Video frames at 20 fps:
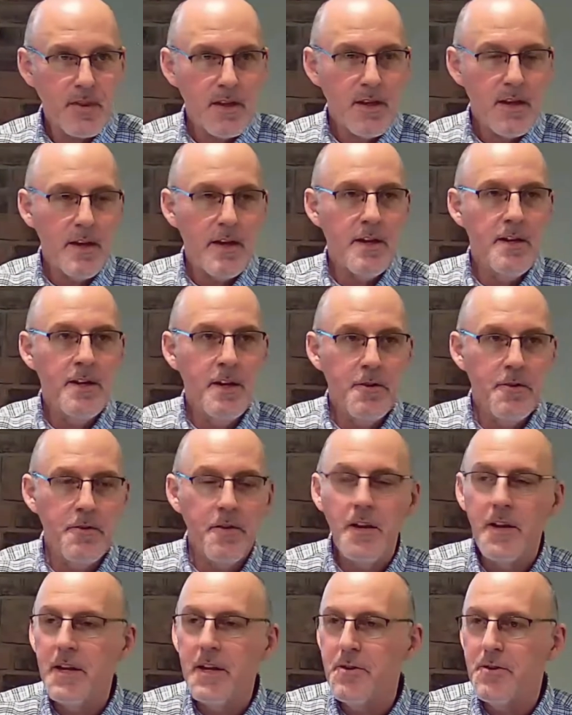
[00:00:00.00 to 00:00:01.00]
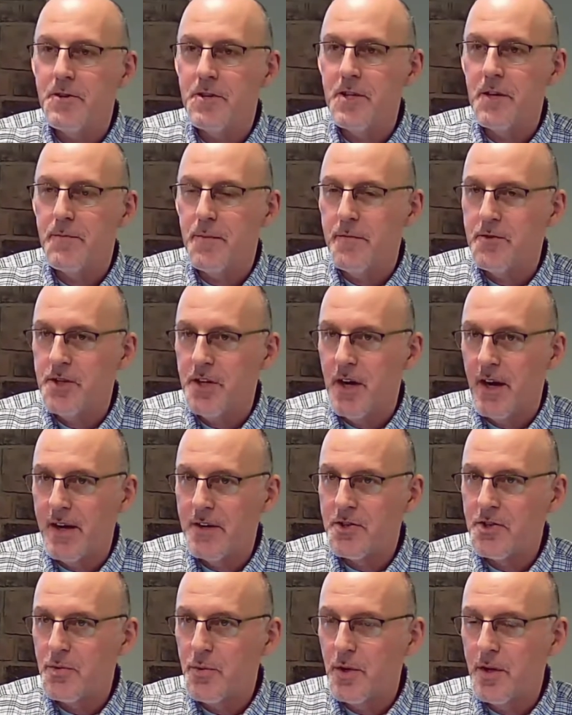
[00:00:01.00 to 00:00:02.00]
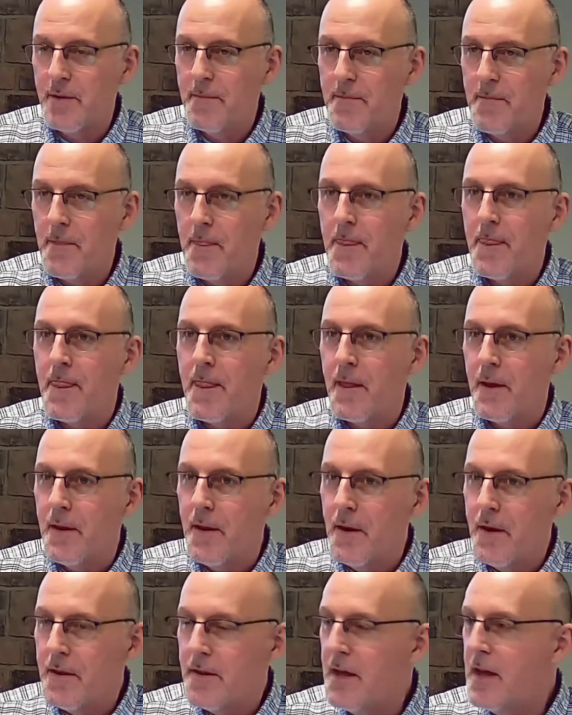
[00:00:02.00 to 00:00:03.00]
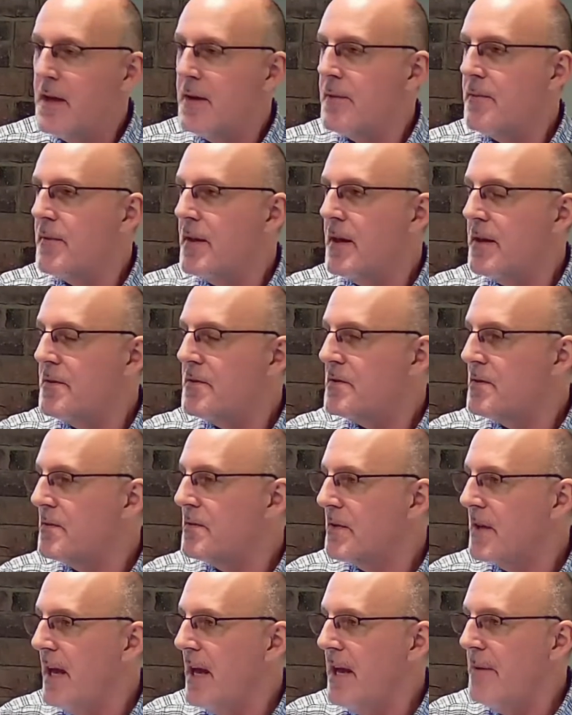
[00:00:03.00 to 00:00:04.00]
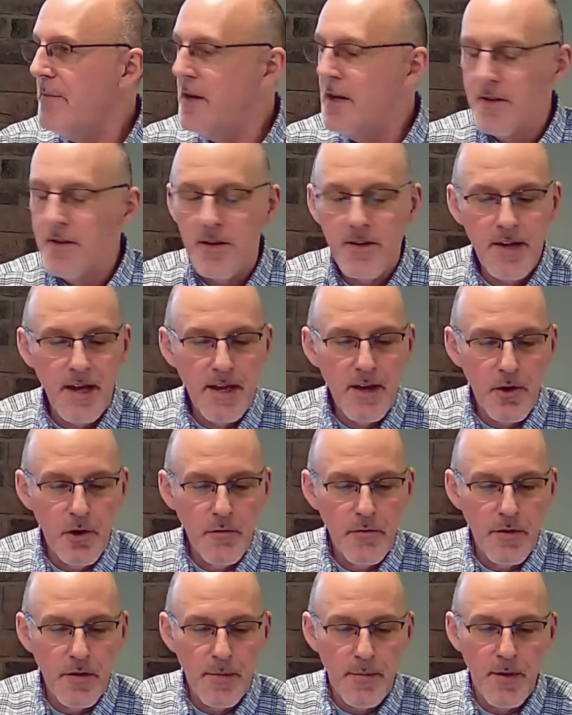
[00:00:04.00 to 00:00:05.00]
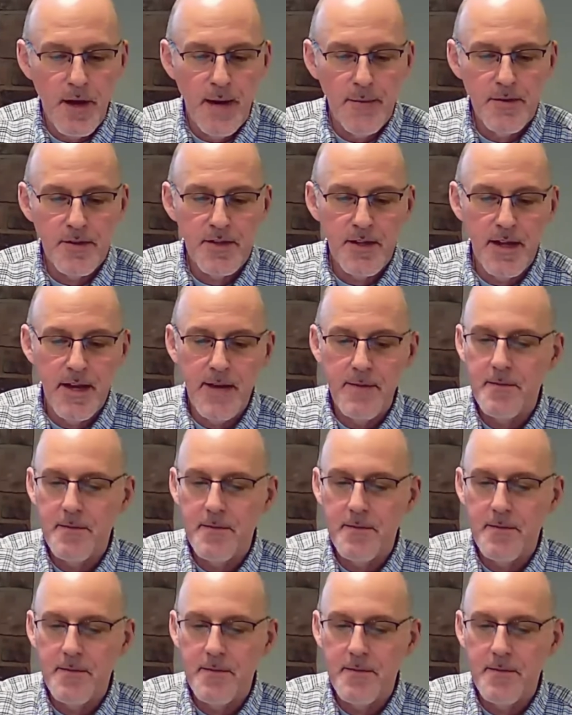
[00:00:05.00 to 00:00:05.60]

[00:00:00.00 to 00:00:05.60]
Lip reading: And under the leadership of Joshua, they came in to take over the promised land.